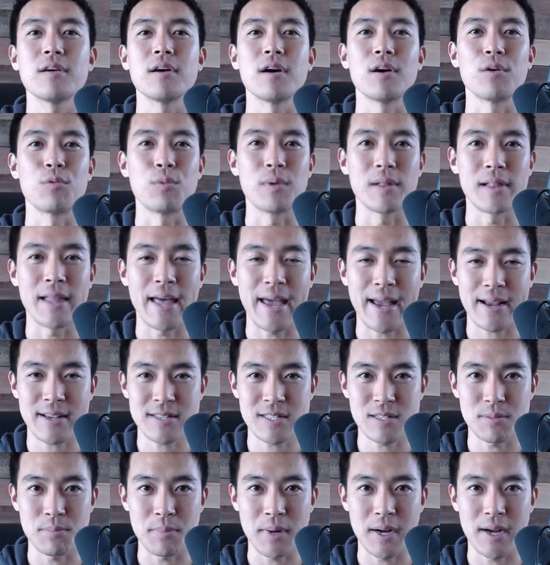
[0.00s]
a
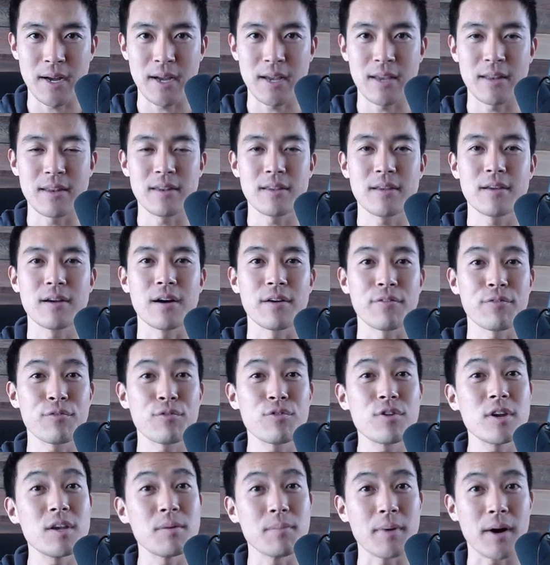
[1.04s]
relaxed mind, a
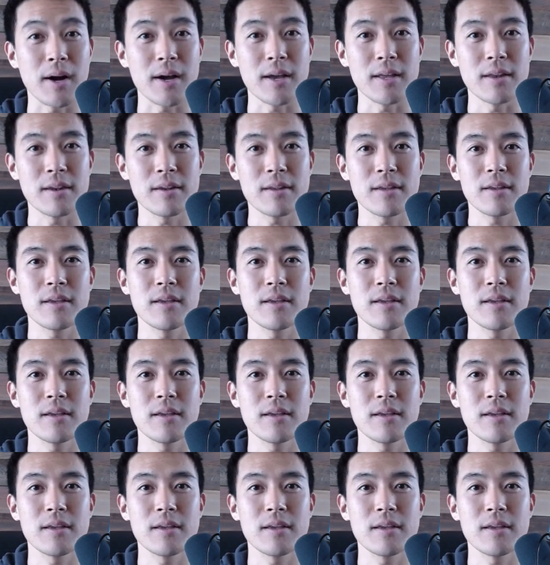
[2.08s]
free mind.